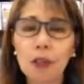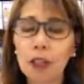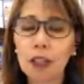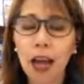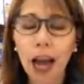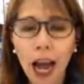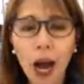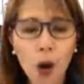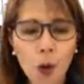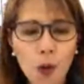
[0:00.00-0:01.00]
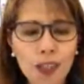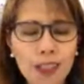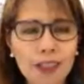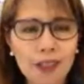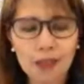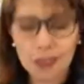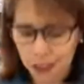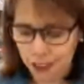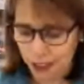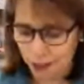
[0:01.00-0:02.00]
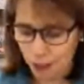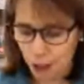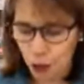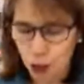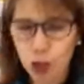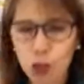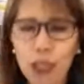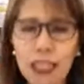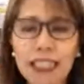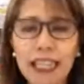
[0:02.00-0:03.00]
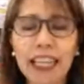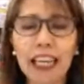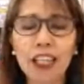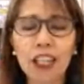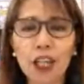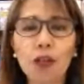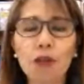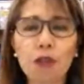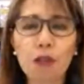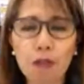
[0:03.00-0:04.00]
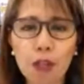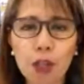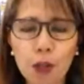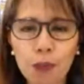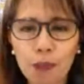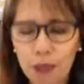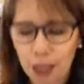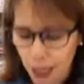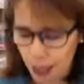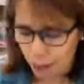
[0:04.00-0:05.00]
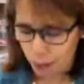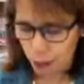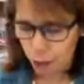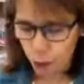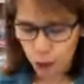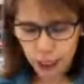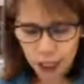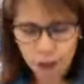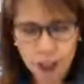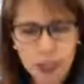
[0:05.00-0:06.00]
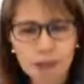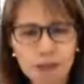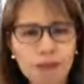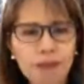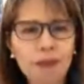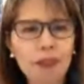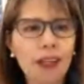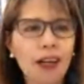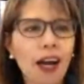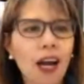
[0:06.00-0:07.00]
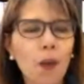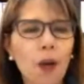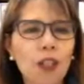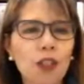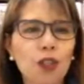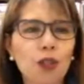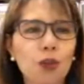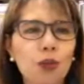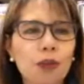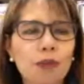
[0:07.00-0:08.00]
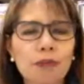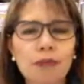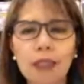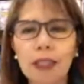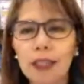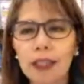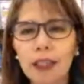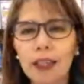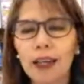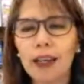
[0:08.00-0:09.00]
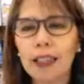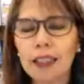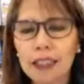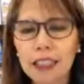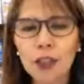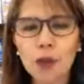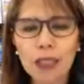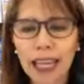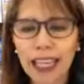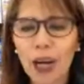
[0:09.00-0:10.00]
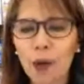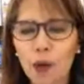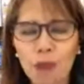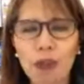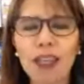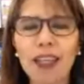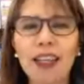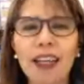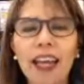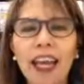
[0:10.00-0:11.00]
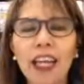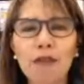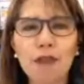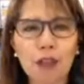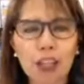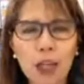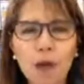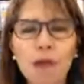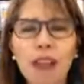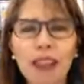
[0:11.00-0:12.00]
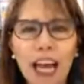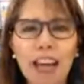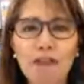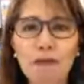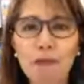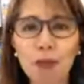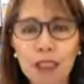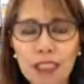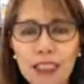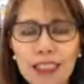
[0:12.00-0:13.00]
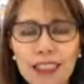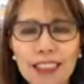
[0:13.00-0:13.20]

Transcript: how to do a decade in review. But before we dive in, I want to see who's hanging out with me. And if you're here with me live, please